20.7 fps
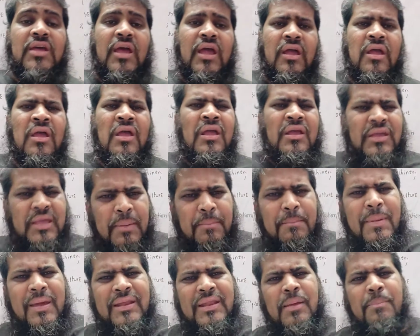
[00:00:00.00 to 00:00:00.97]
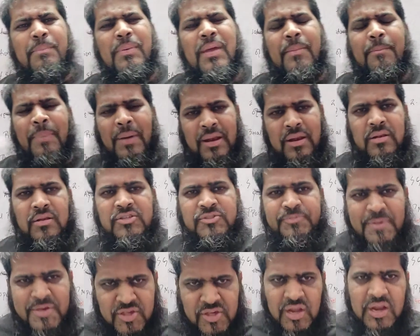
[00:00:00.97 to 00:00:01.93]
Okay, many people,
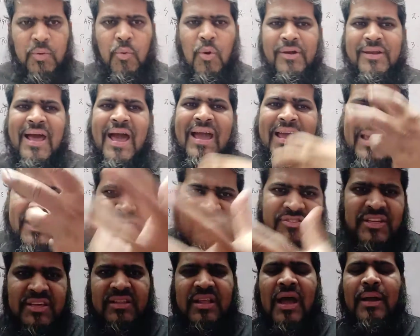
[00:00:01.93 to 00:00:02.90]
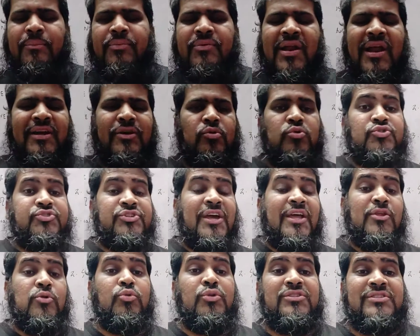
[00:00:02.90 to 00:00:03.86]
especially what I have seen, I am trying to
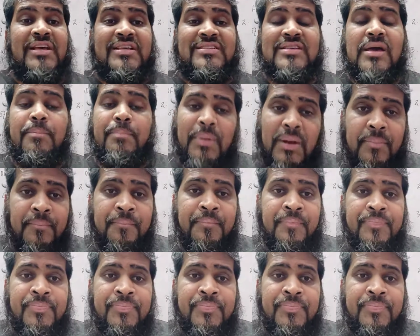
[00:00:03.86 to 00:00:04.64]
share you this example.